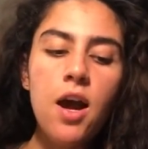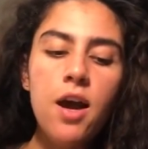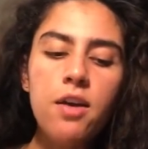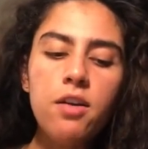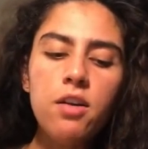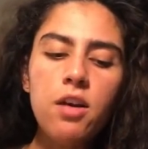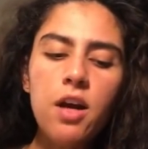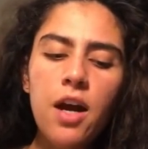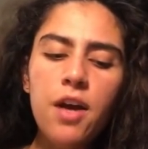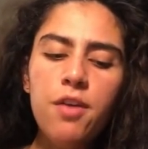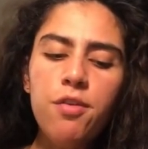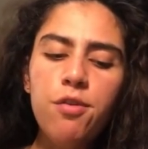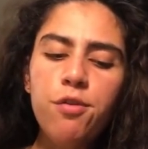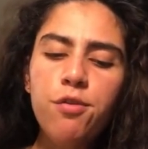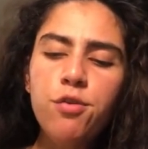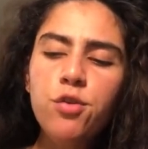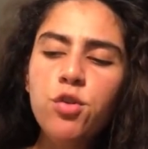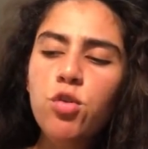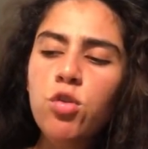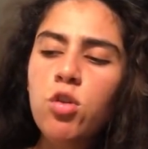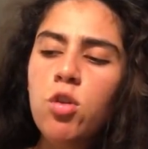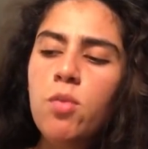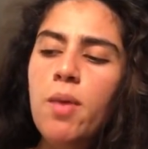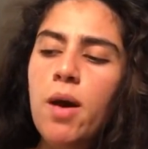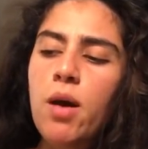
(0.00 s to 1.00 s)
I
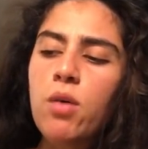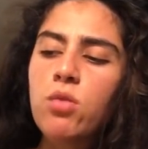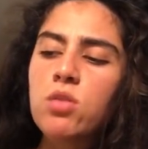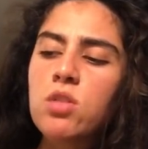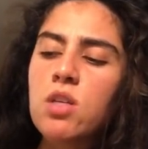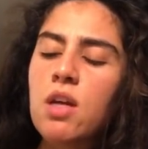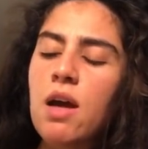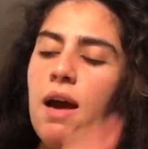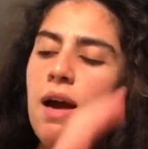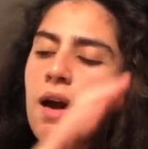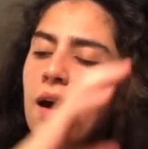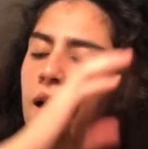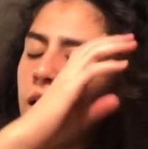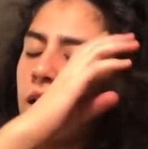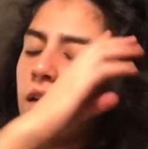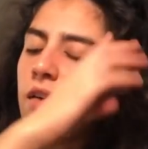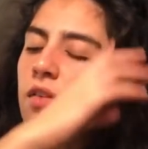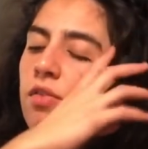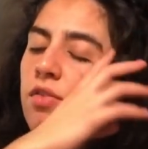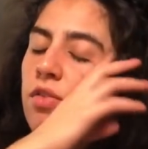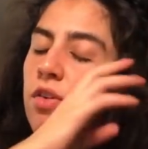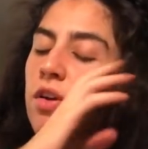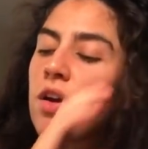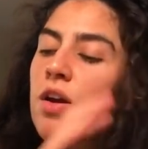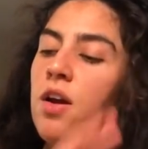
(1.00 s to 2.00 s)
flew them out to
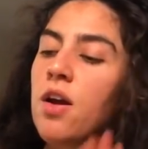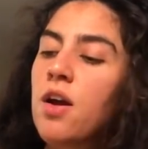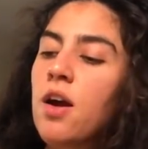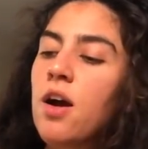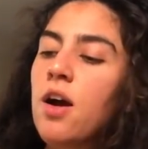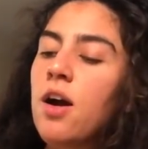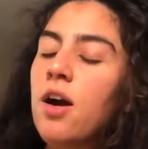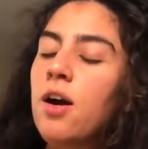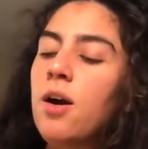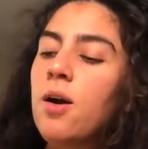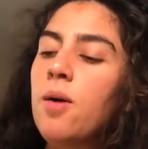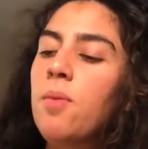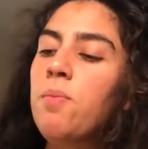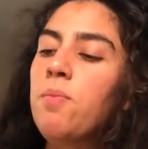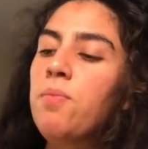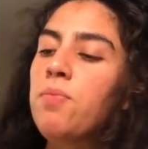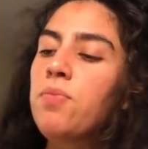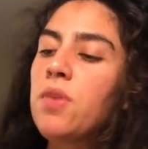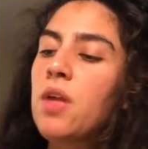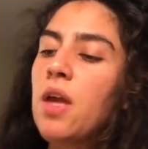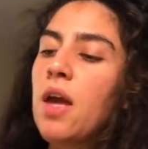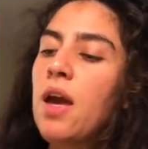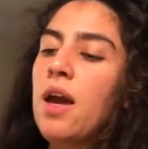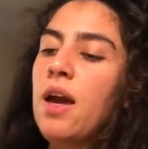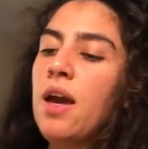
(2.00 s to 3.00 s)
have
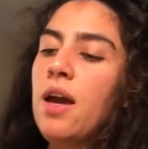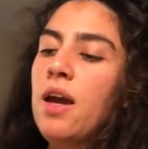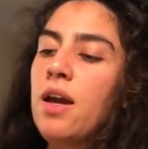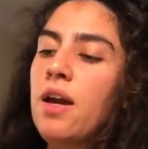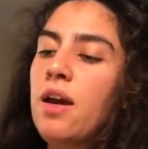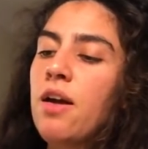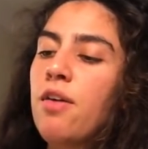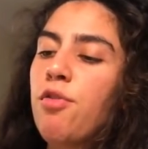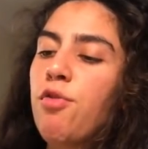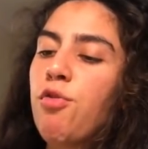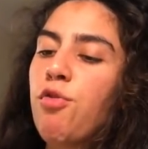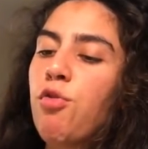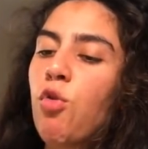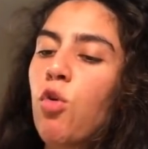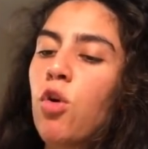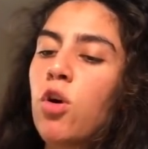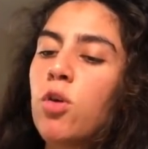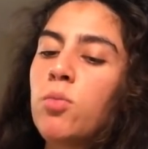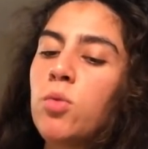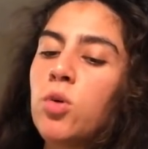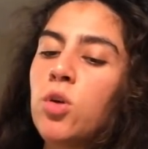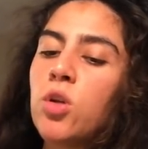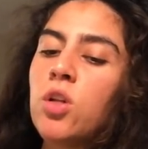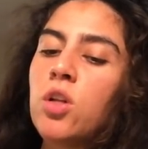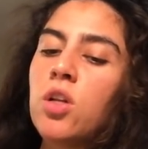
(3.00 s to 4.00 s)
a
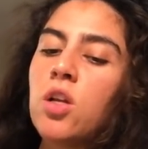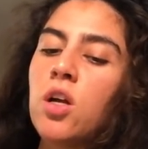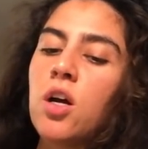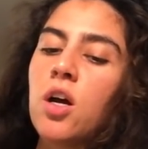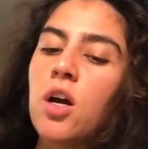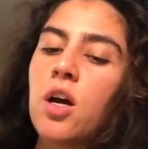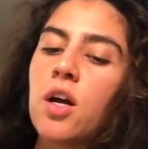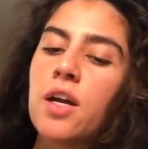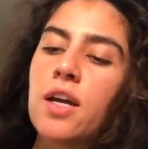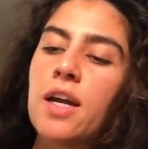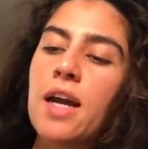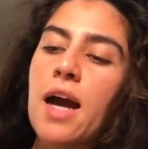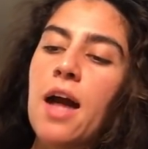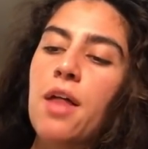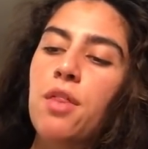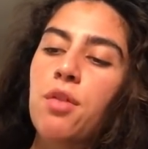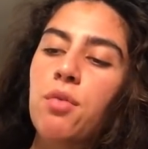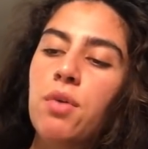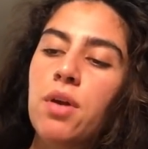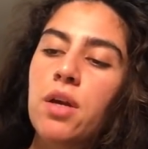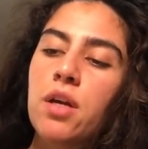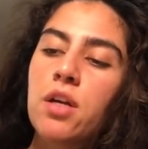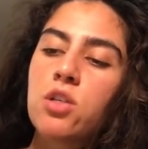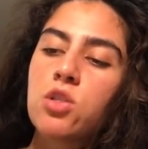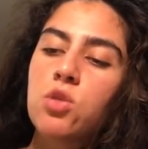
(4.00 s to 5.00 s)
formal
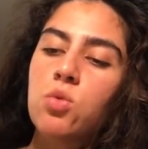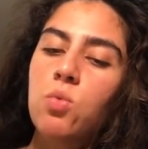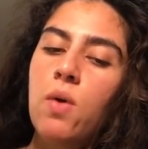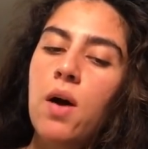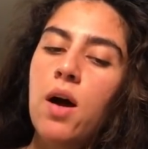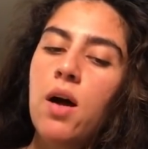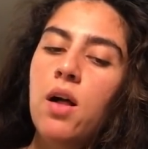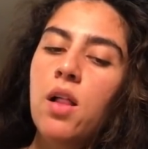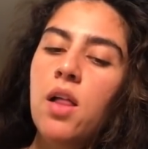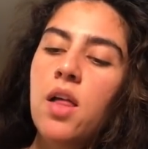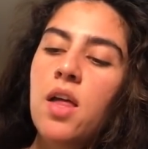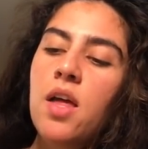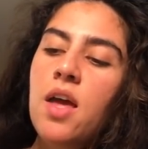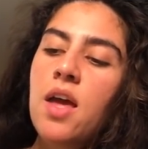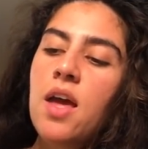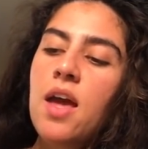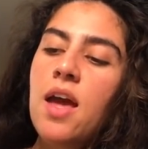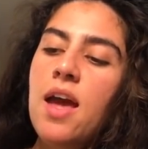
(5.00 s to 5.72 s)
gathering as well.